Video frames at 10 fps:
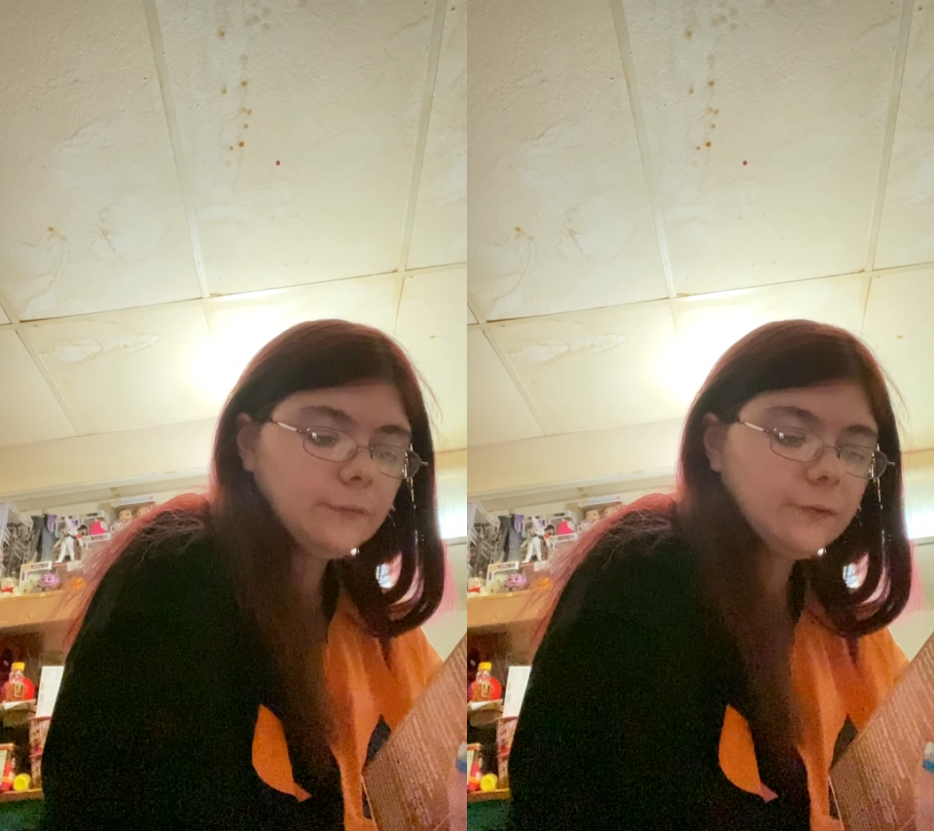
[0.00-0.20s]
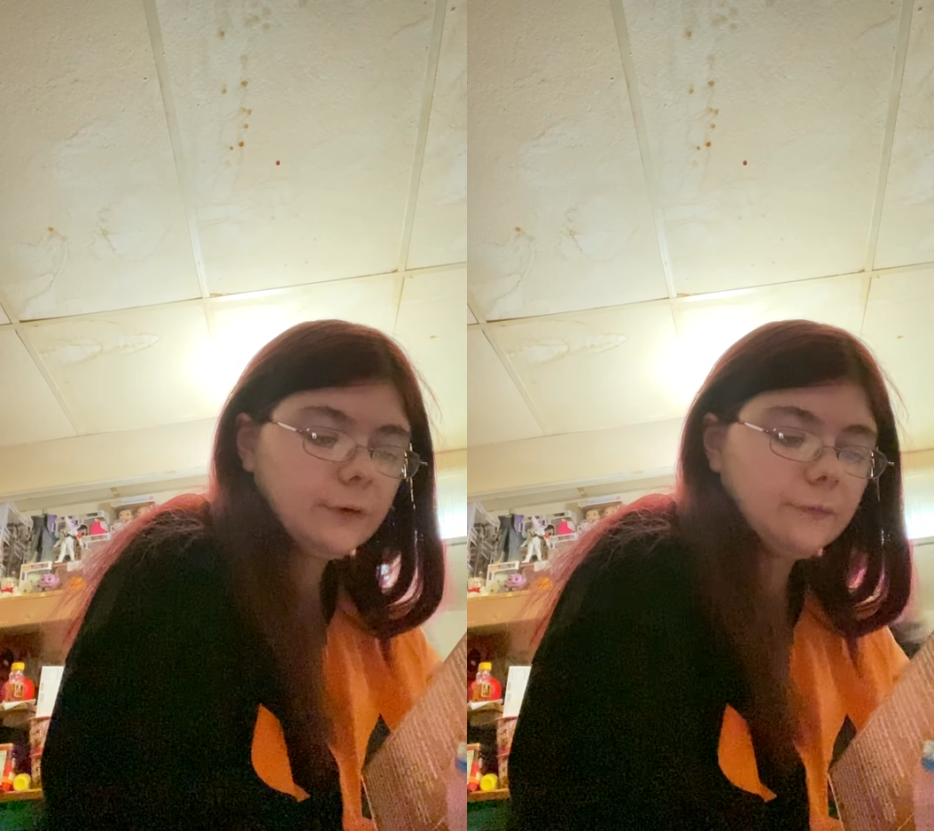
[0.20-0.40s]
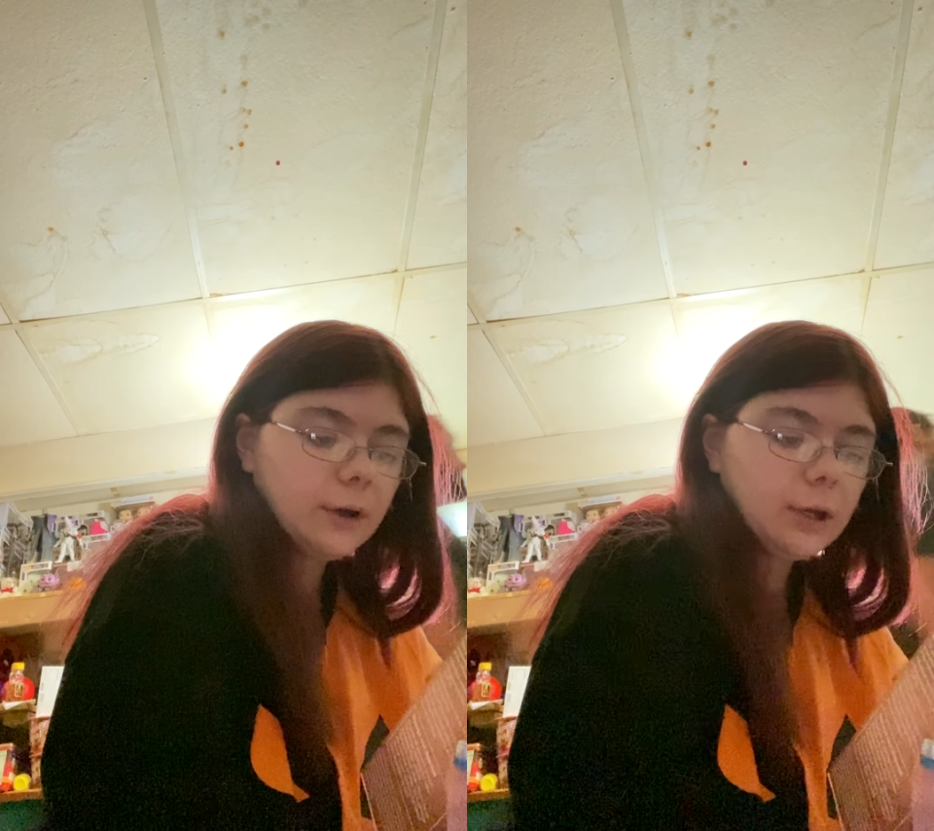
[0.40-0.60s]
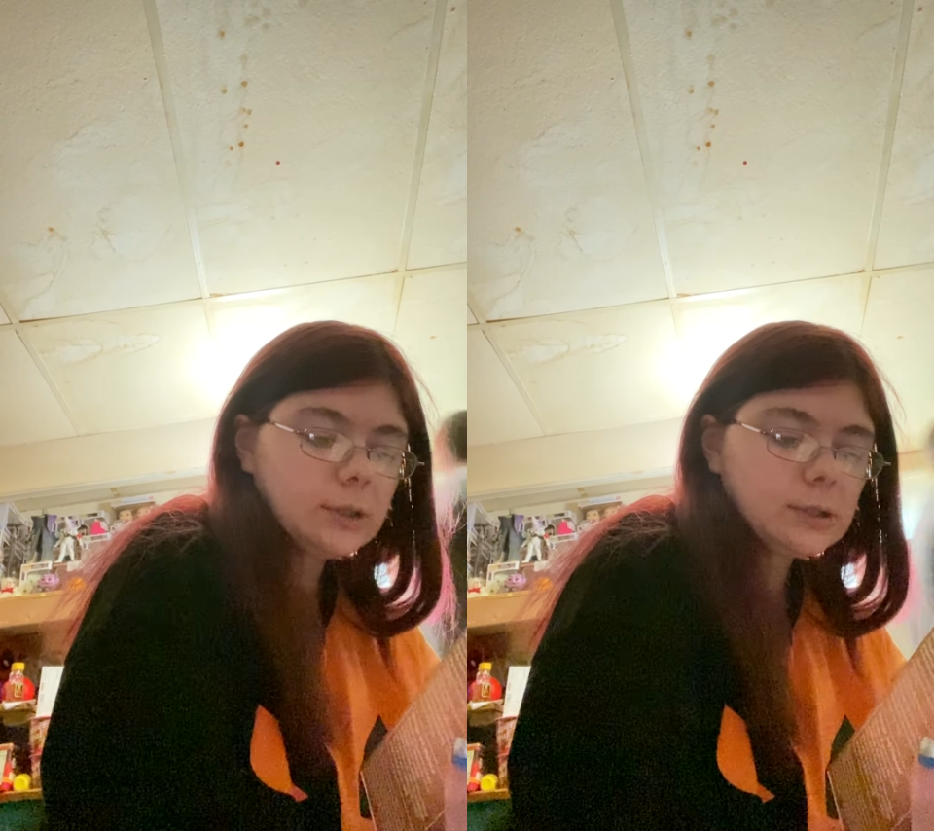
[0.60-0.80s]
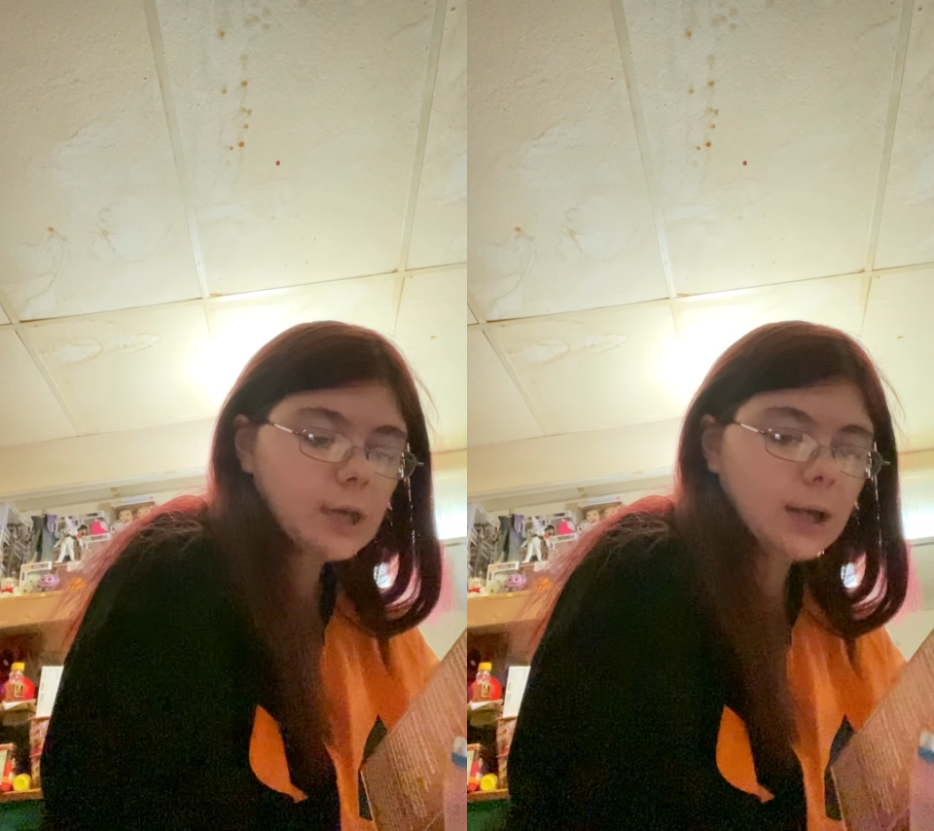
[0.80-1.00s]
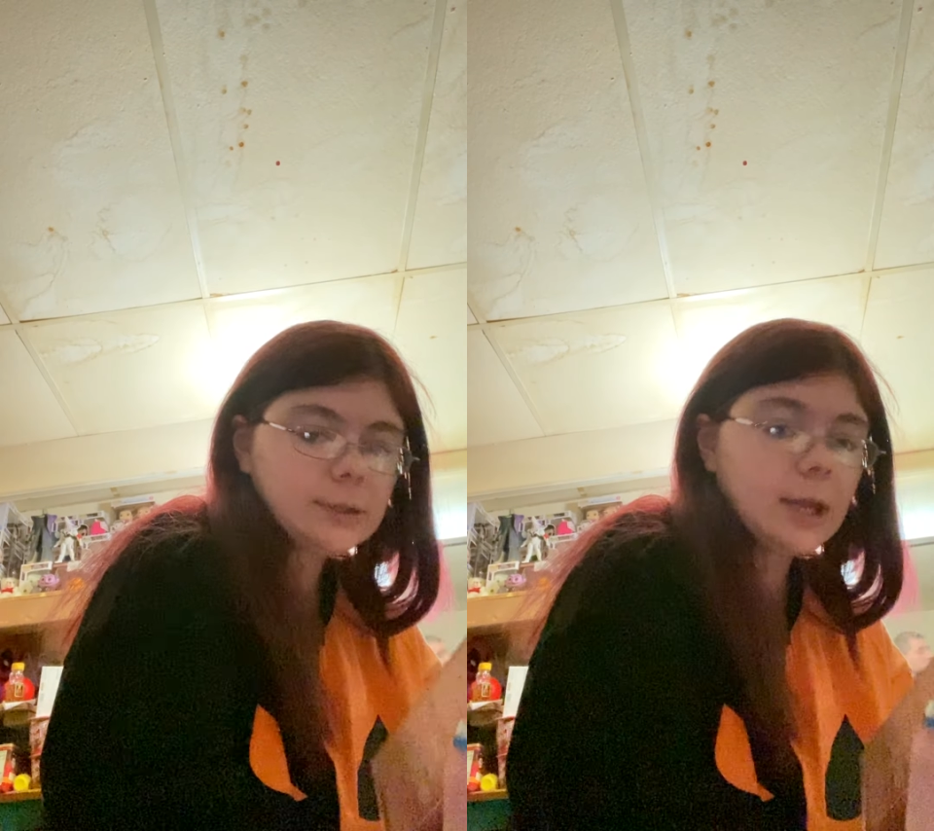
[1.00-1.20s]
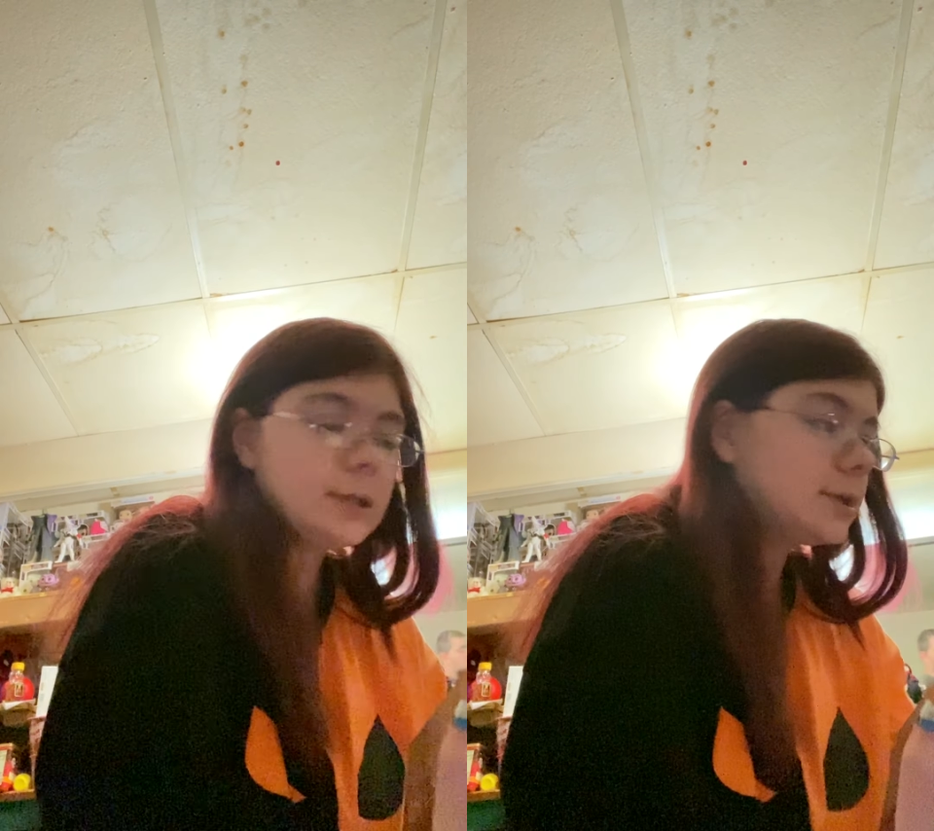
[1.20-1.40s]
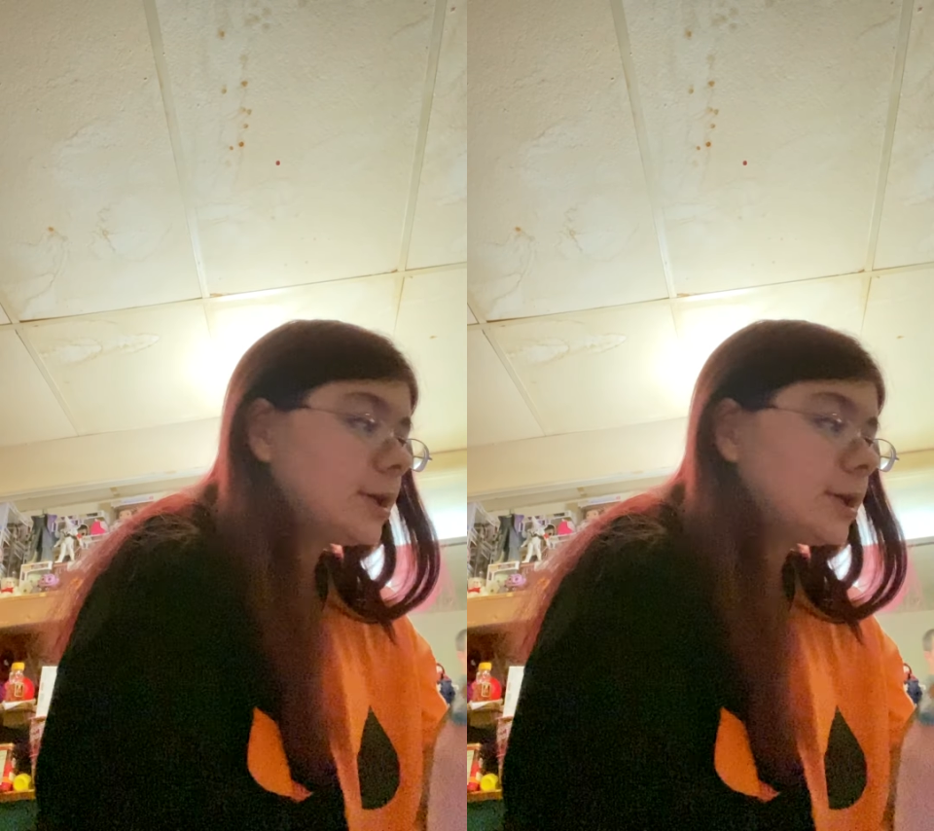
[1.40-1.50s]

foot fungus socks. Daddy says